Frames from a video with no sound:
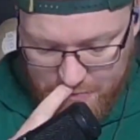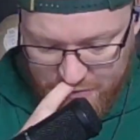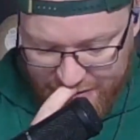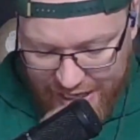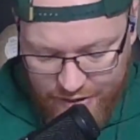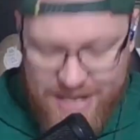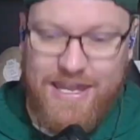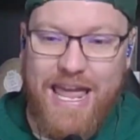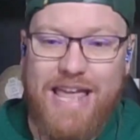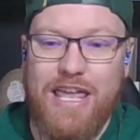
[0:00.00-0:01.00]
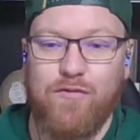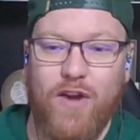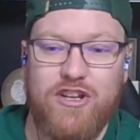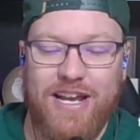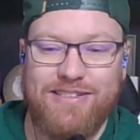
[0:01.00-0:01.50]
Now, he can't get
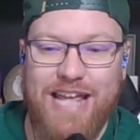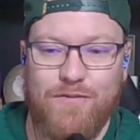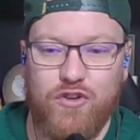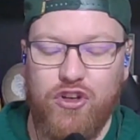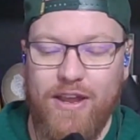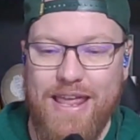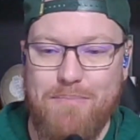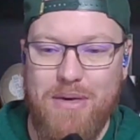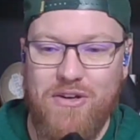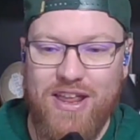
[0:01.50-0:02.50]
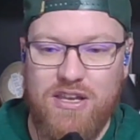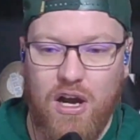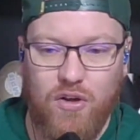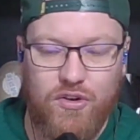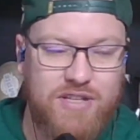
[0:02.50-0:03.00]
franchise tagged for $10 million
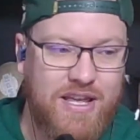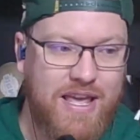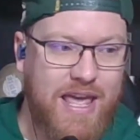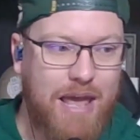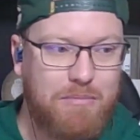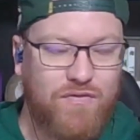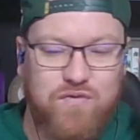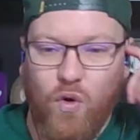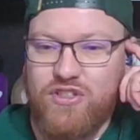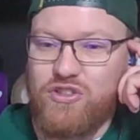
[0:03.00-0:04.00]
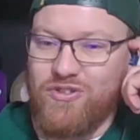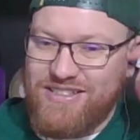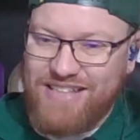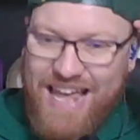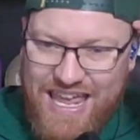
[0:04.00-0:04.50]
and be forced to
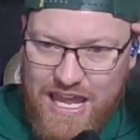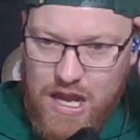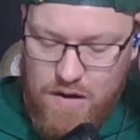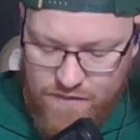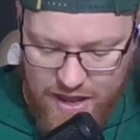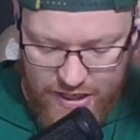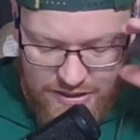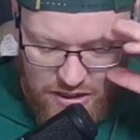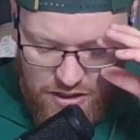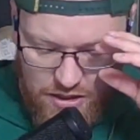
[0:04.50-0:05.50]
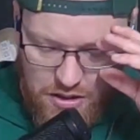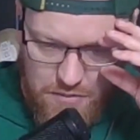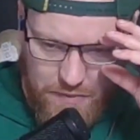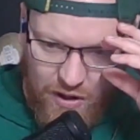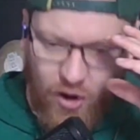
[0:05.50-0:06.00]
stay in Vegas.
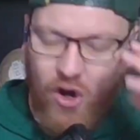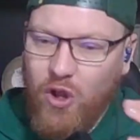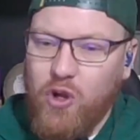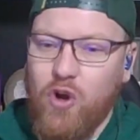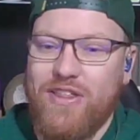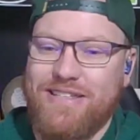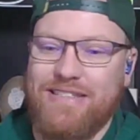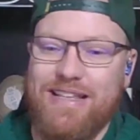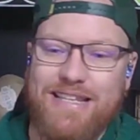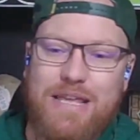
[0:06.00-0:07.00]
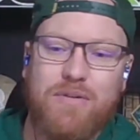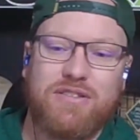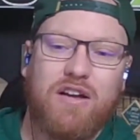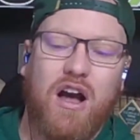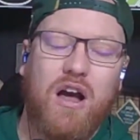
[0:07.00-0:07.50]
But earlier this season, he
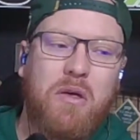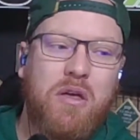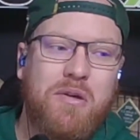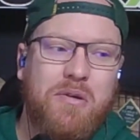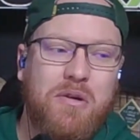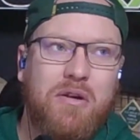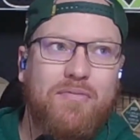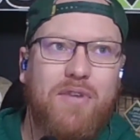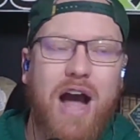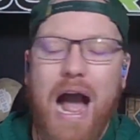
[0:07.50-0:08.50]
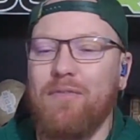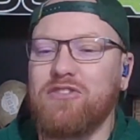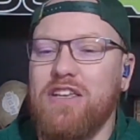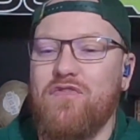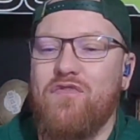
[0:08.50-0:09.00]
was
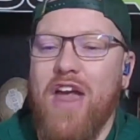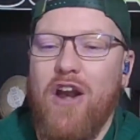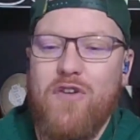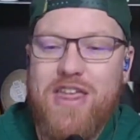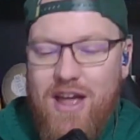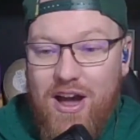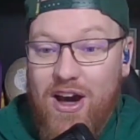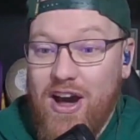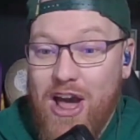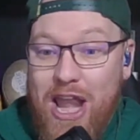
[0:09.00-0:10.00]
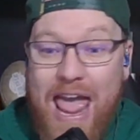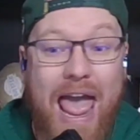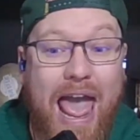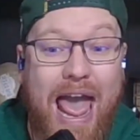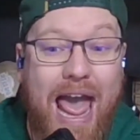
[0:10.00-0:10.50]
obviously very
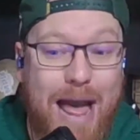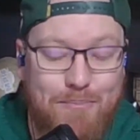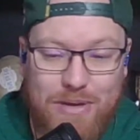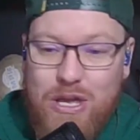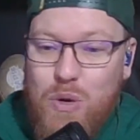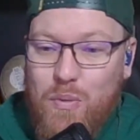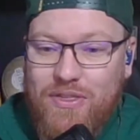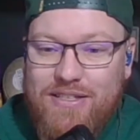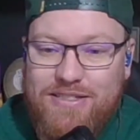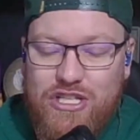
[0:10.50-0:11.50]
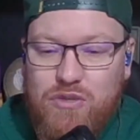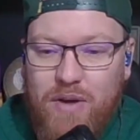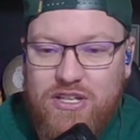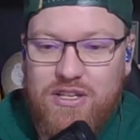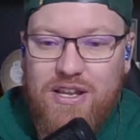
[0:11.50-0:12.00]
unhappy with the
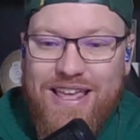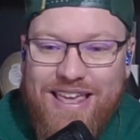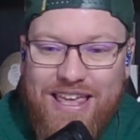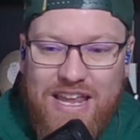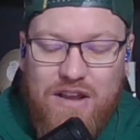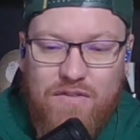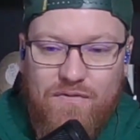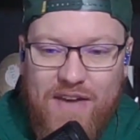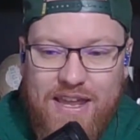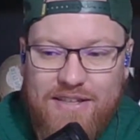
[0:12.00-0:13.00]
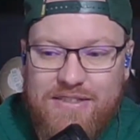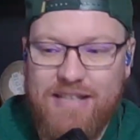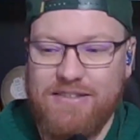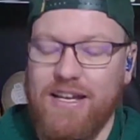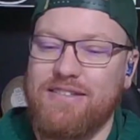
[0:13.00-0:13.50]
situation in Vegas. He
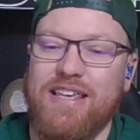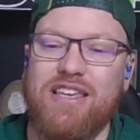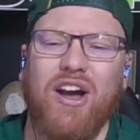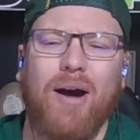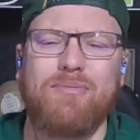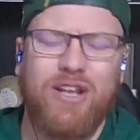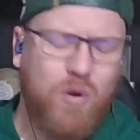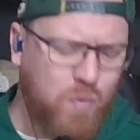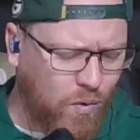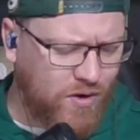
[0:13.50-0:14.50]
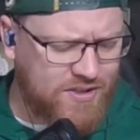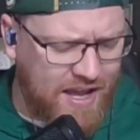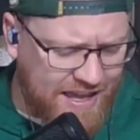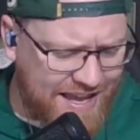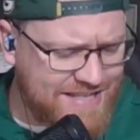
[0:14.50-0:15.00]
says he comes in and works
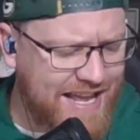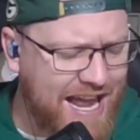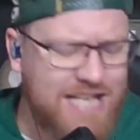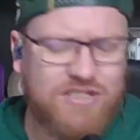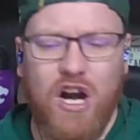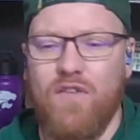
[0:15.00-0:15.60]
his ass off